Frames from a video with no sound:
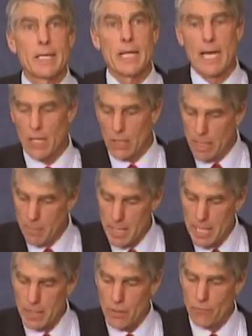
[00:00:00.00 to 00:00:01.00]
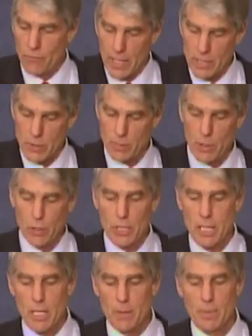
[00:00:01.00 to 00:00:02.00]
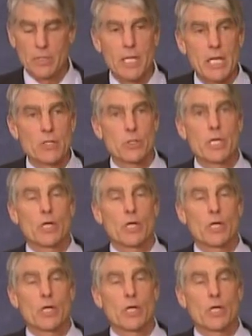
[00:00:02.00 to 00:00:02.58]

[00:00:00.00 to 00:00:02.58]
not limiting their flexibility and potentially